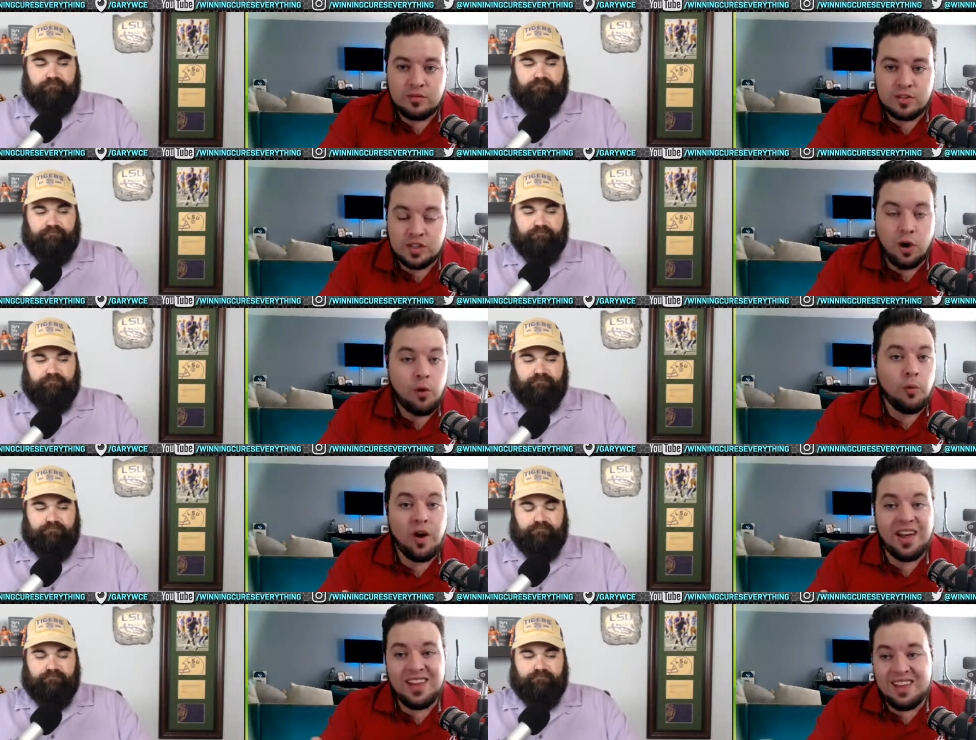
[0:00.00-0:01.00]
Speaker 1: So,
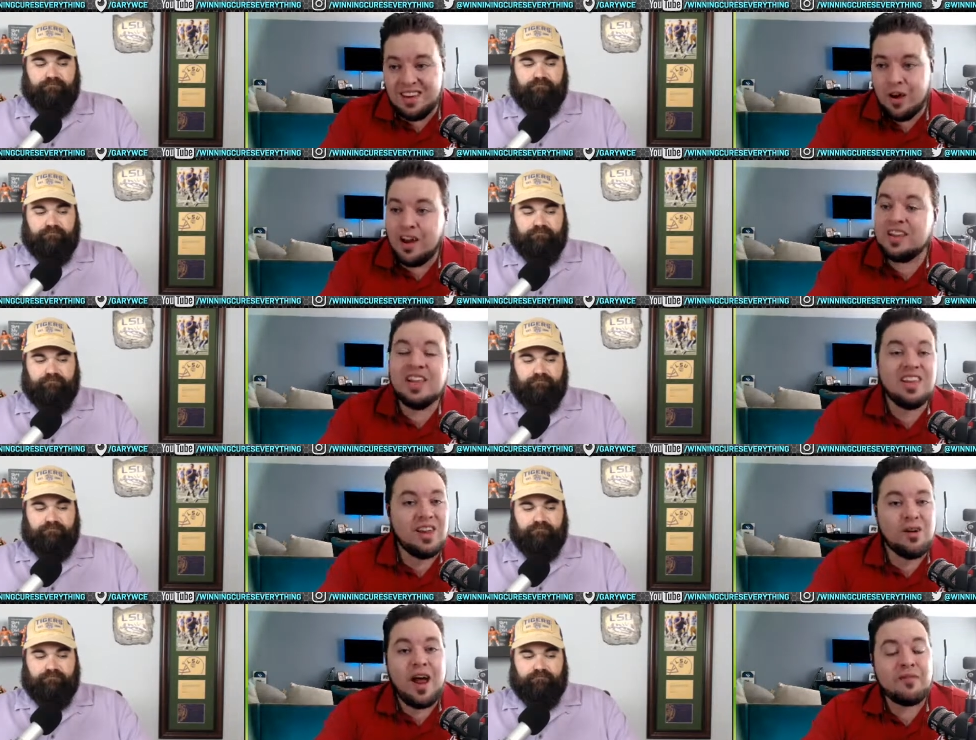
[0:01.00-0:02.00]
you know, and then the
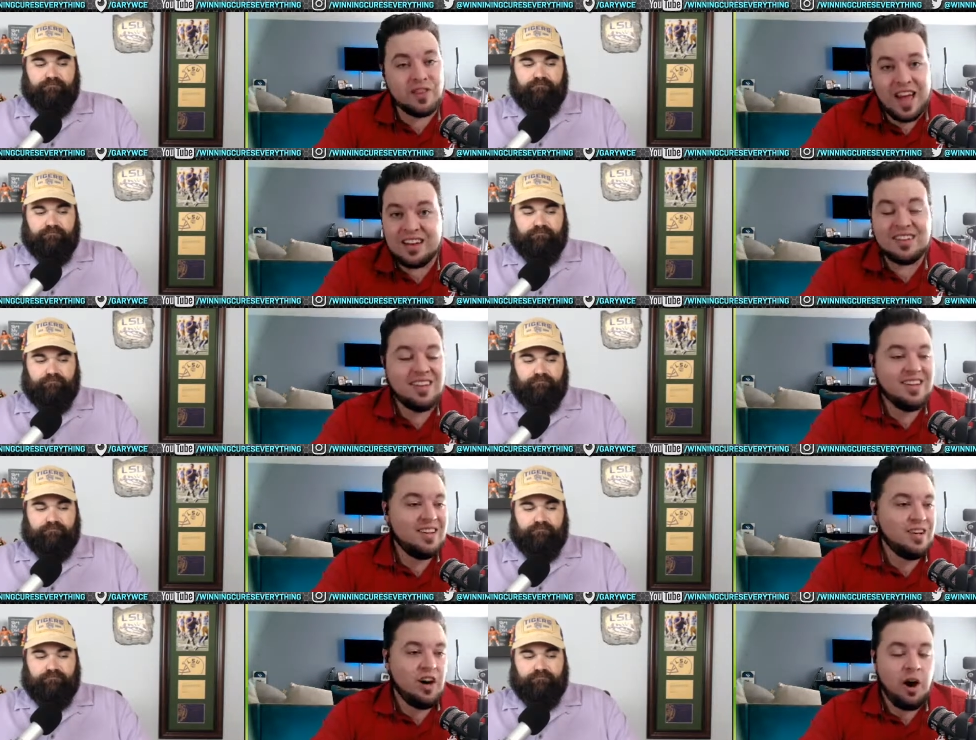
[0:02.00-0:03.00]
year after that,
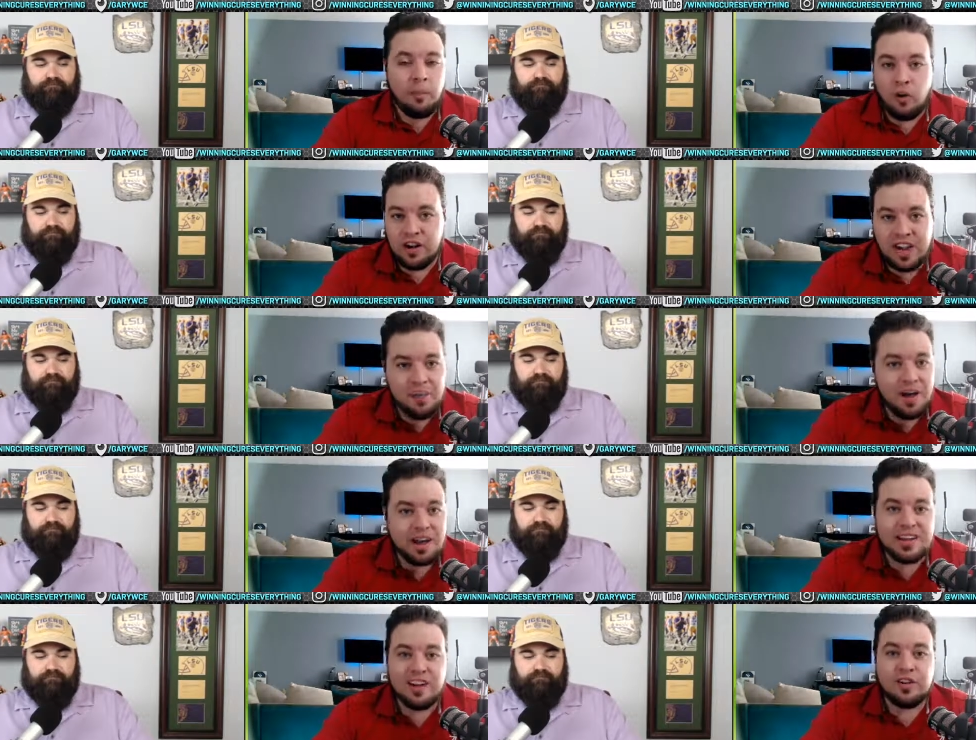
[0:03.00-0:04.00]
Amari came back
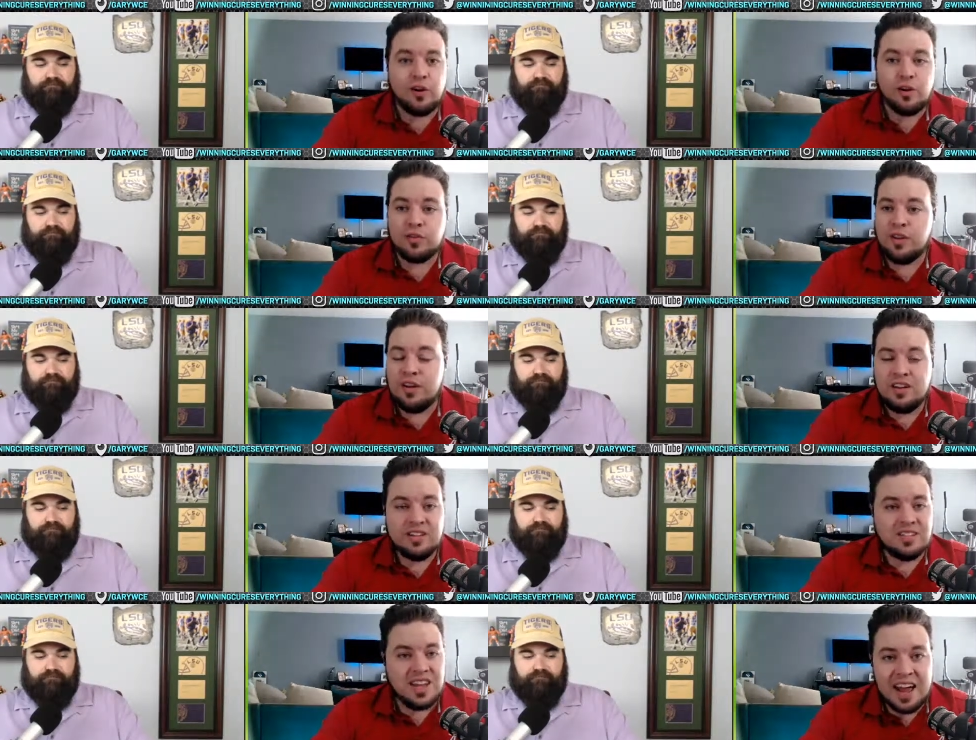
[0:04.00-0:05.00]
down to earth.
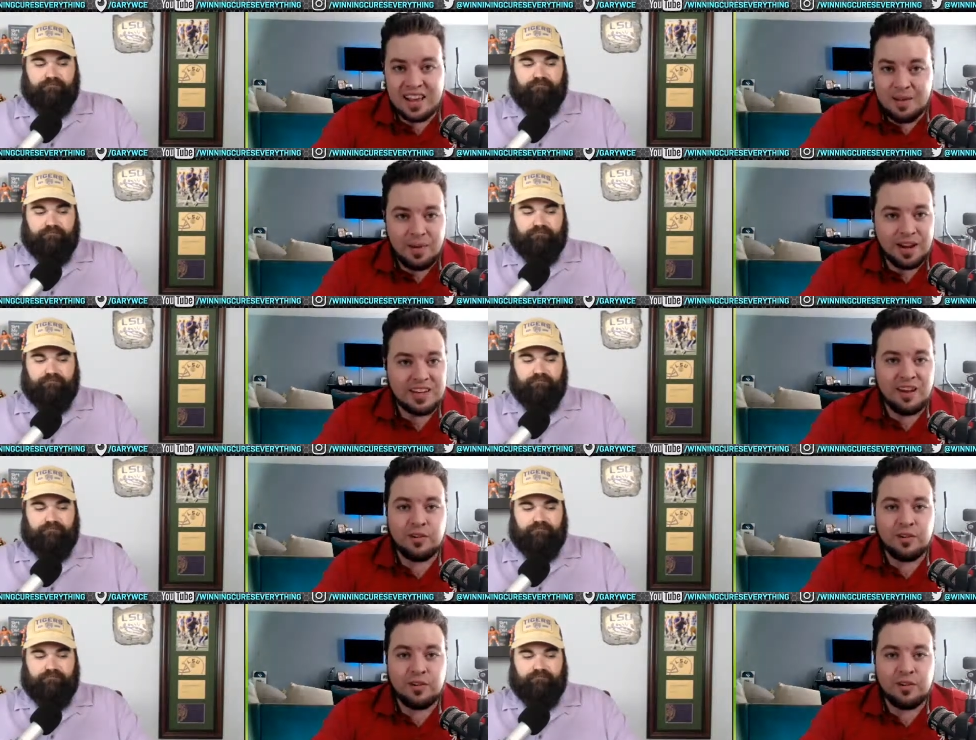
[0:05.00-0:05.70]
Dak came back down to